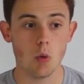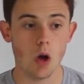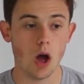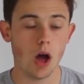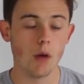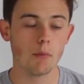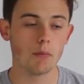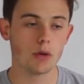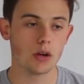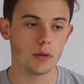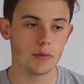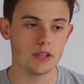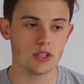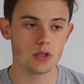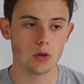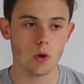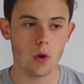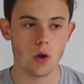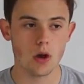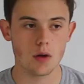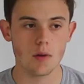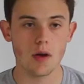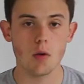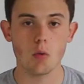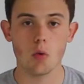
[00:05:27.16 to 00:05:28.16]
I'm going to be
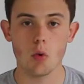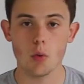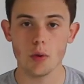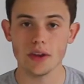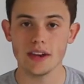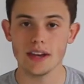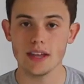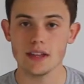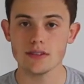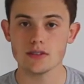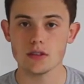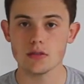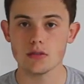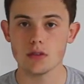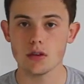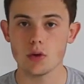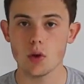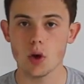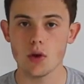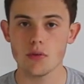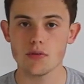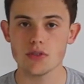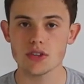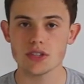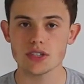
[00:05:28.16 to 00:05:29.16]
talking about what we need to
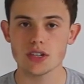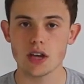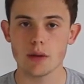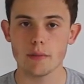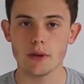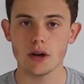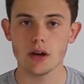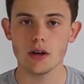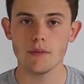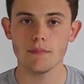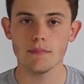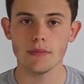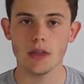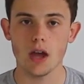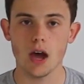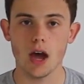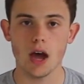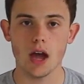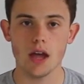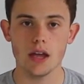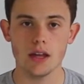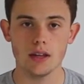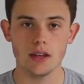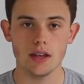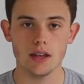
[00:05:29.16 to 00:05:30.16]
do over the summer
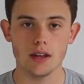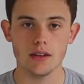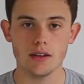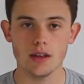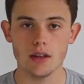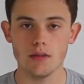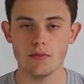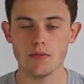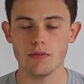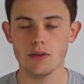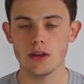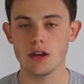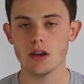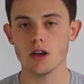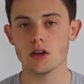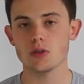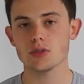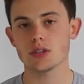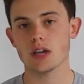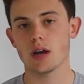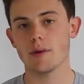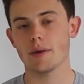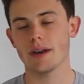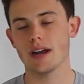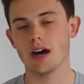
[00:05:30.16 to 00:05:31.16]
in
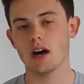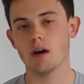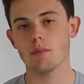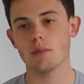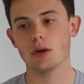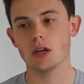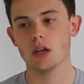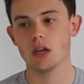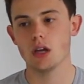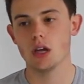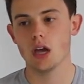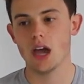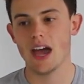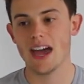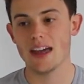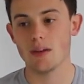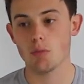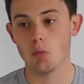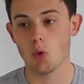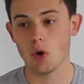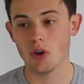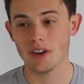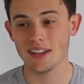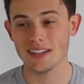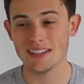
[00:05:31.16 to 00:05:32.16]
videos coming up,
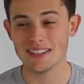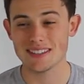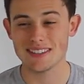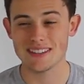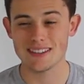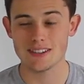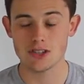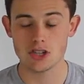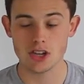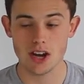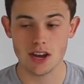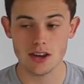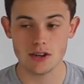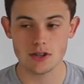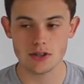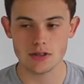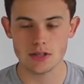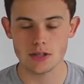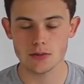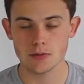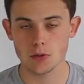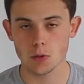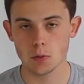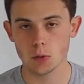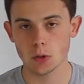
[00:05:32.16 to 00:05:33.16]
and what needs to change at
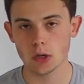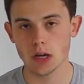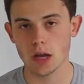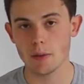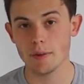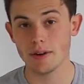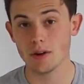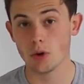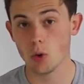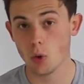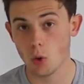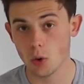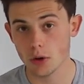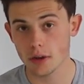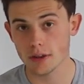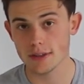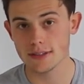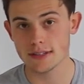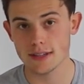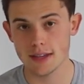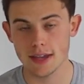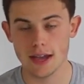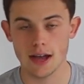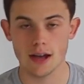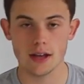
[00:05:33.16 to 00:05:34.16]
this football club in order
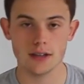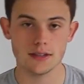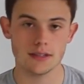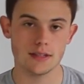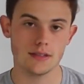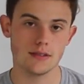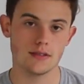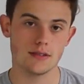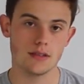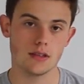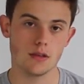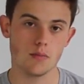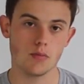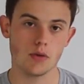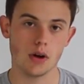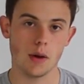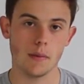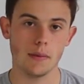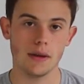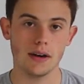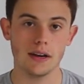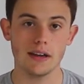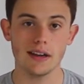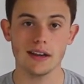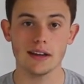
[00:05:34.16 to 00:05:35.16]
to get us into the
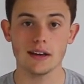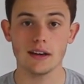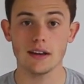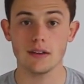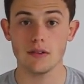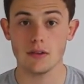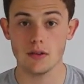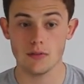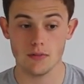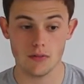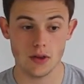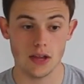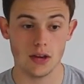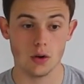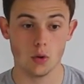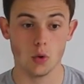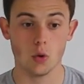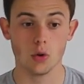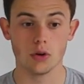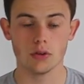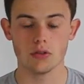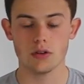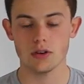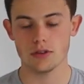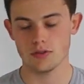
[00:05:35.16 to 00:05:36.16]
Premier League and in
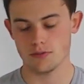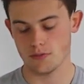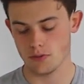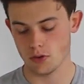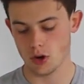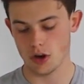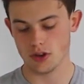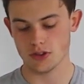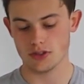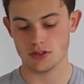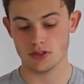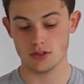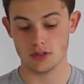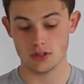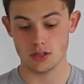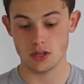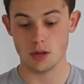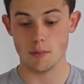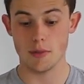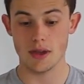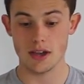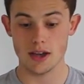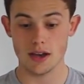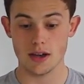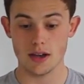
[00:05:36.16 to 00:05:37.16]
order for us
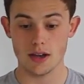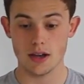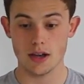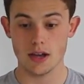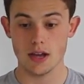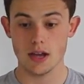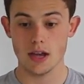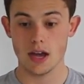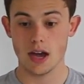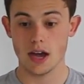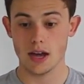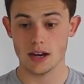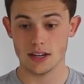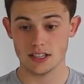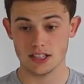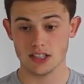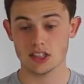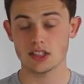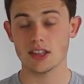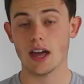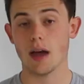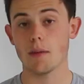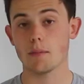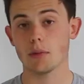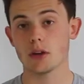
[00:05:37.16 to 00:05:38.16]
to be an
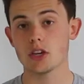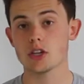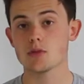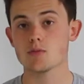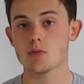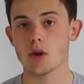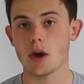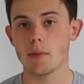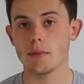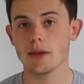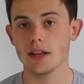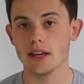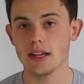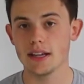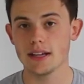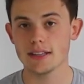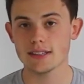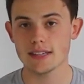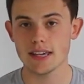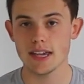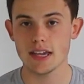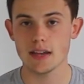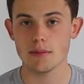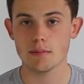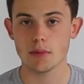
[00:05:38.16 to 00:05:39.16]
established Premier League
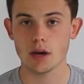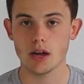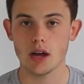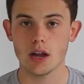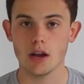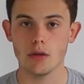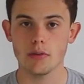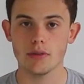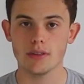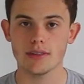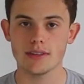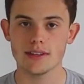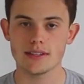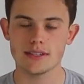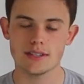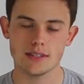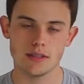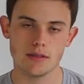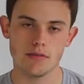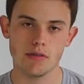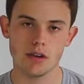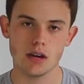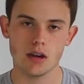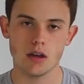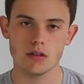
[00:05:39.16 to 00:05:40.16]
team. But I don't think this is
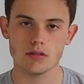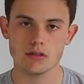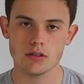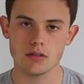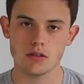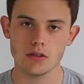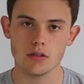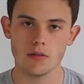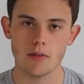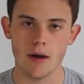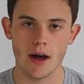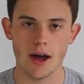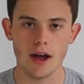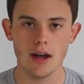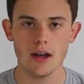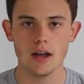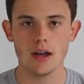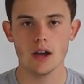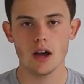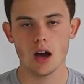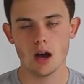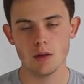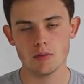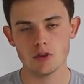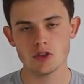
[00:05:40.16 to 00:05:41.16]
the video to do that.
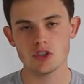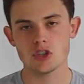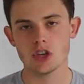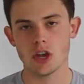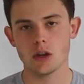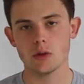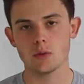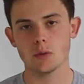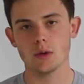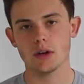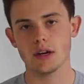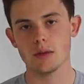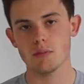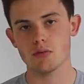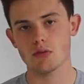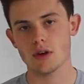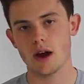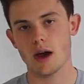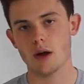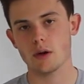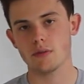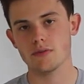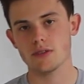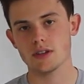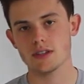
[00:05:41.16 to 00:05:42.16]
I'm just genuinely
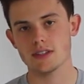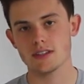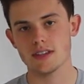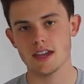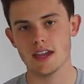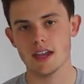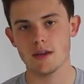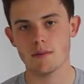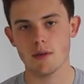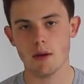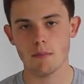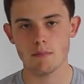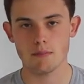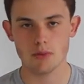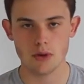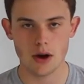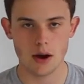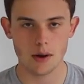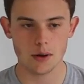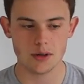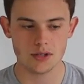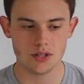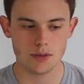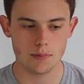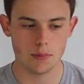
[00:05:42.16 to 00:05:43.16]
proud of this team. I'm
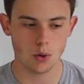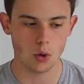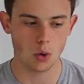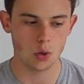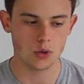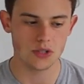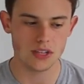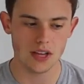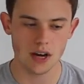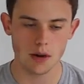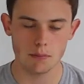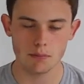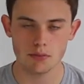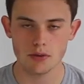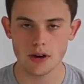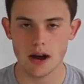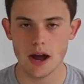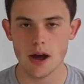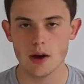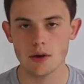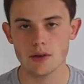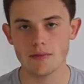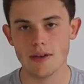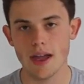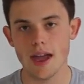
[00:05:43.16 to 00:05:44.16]
proud to support it, and I'm
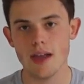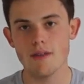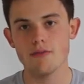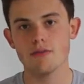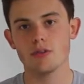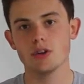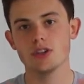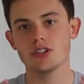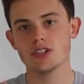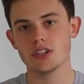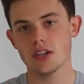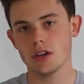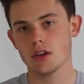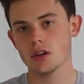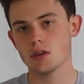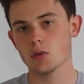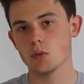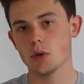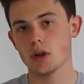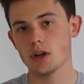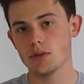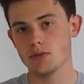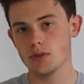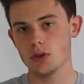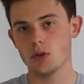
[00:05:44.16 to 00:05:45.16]
proud of every single
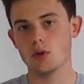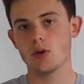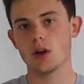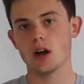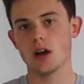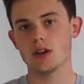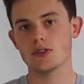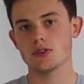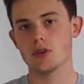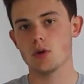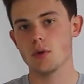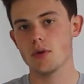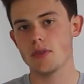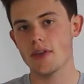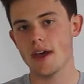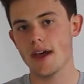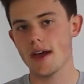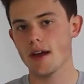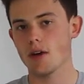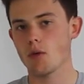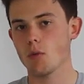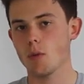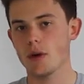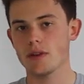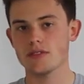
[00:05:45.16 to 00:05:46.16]
one of you guys who were
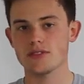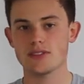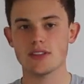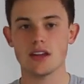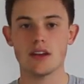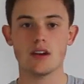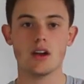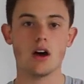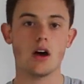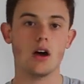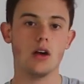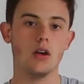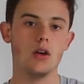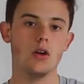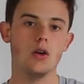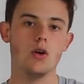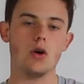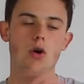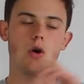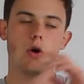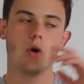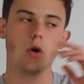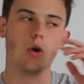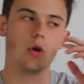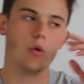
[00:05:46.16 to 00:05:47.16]
there on Wednesday night,
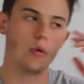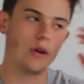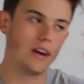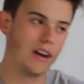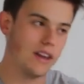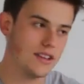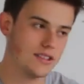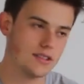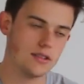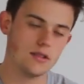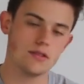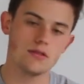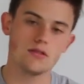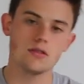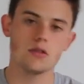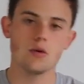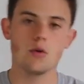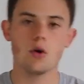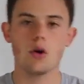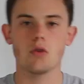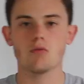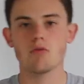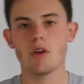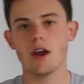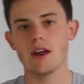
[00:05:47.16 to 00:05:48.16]
or who were listening to
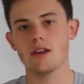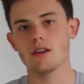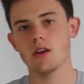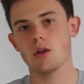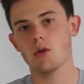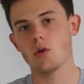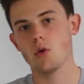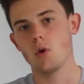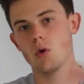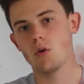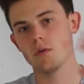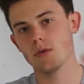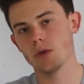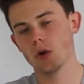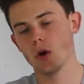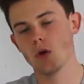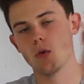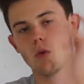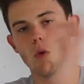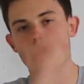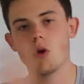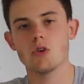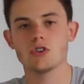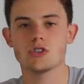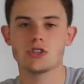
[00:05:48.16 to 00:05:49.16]
it on Radio Norfolk,
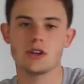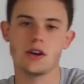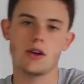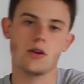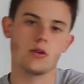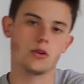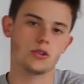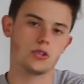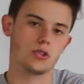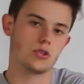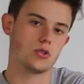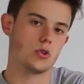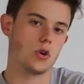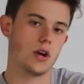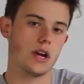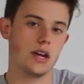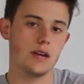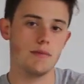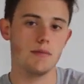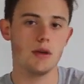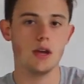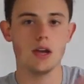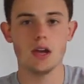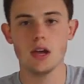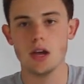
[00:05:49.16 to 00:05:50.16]
or watching it on a
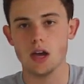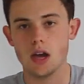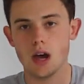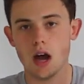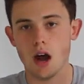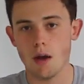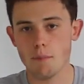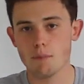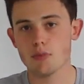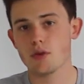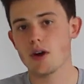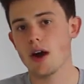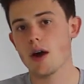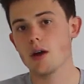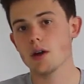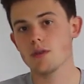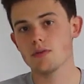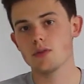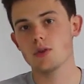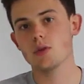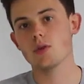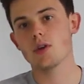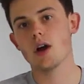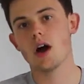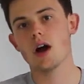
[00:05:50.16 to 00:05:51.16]
stream. I'm proud
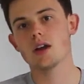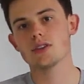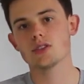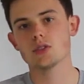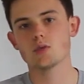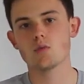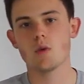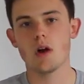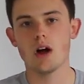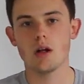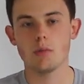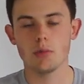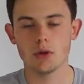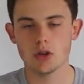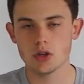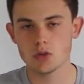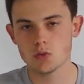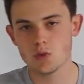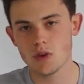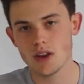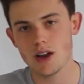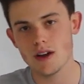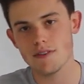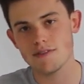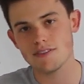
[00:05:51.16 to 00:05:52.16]
of you guys as well, because
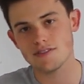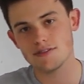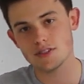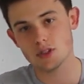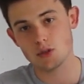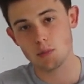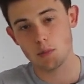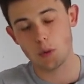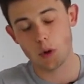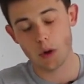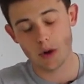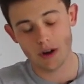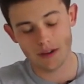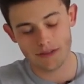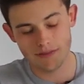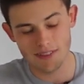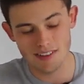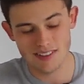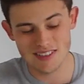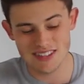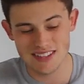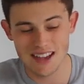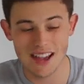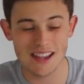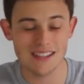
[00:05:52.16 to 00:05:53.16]
we are supporting a
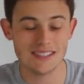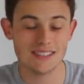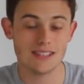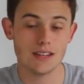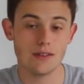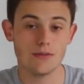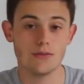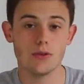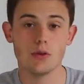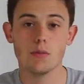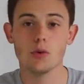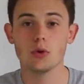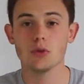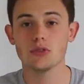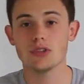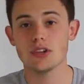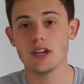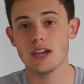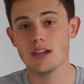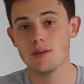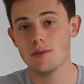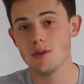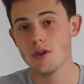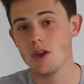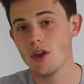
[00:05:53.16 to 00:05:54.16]
fantastic football
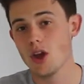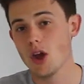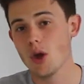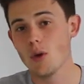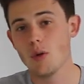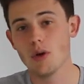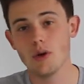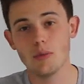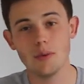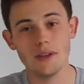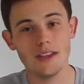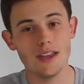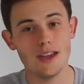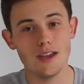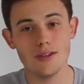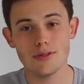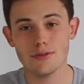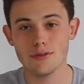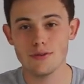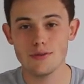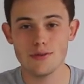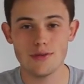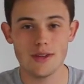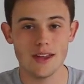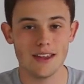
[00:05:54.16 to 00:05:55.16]
team. We'll be here
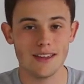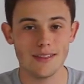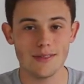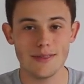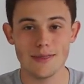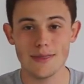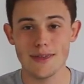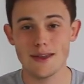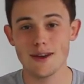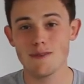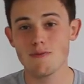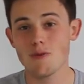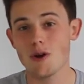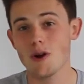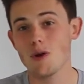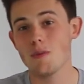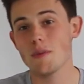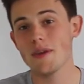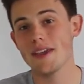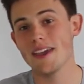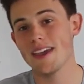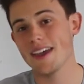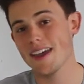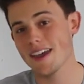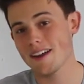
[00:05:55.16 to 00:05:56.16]
through thick and thin. We'll
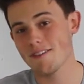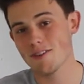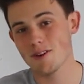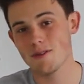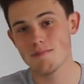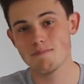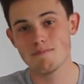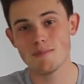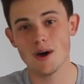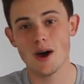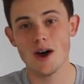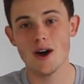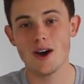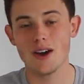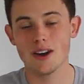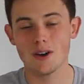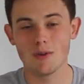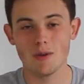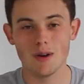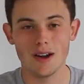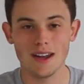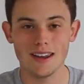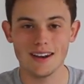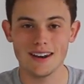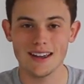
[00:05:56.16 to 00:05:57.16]
be here at Burton
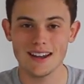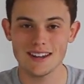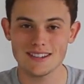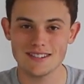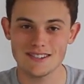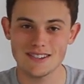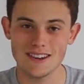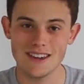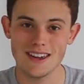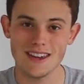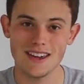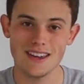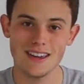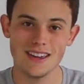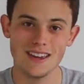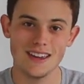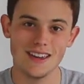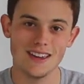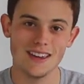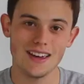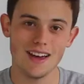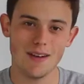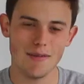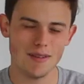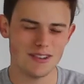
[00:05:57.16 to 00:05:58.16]
away next year.
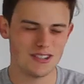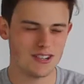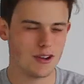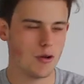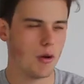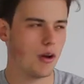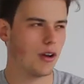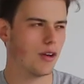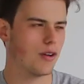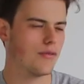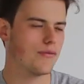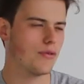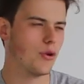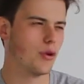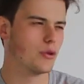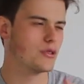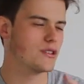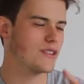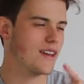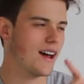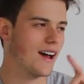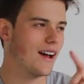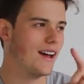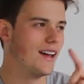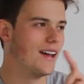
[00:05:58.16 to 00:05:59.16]
I'm actually quite looking forward
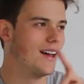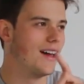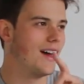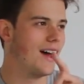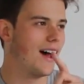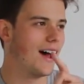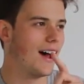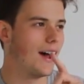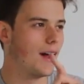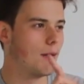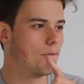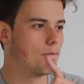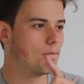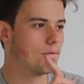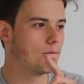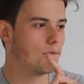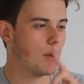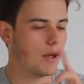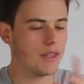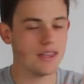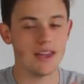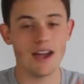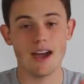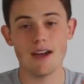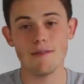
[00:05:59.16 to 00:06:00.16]
to that.
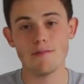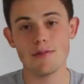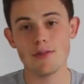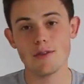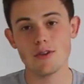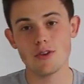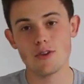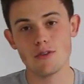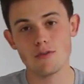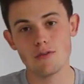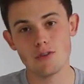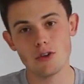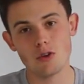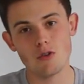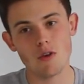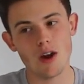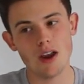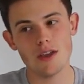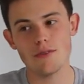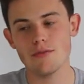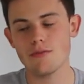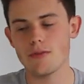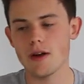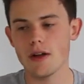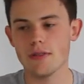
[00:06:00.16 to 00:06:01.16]
But yeah,
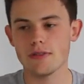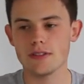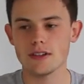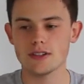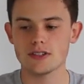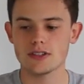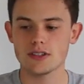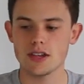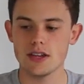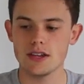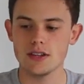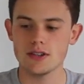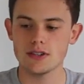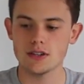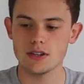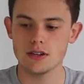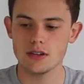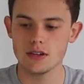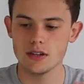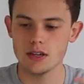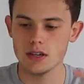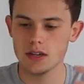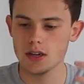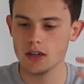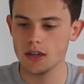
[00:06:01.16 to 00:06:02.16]
great fun this
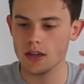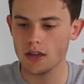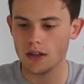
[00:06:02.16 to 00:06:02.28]
season.